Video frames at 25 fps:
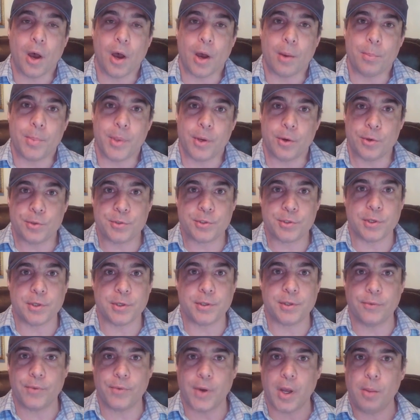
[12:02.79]
There's a
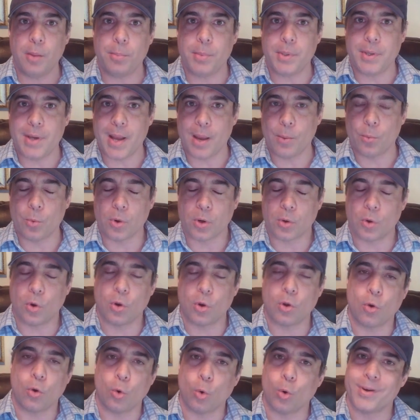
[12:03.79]
development network
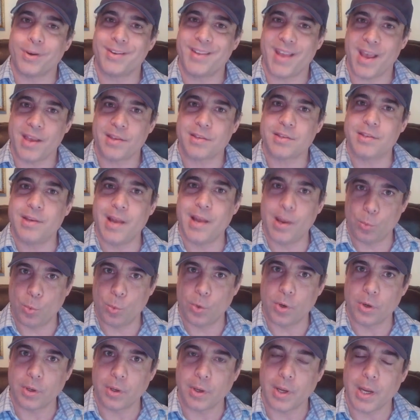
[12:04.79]
or a test
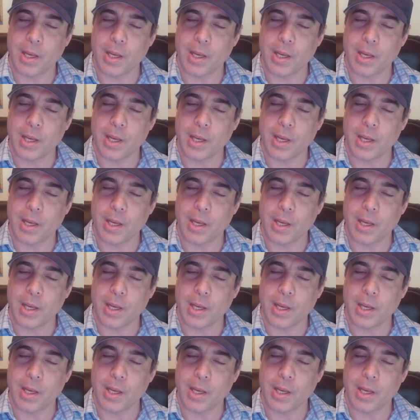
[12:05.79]
network.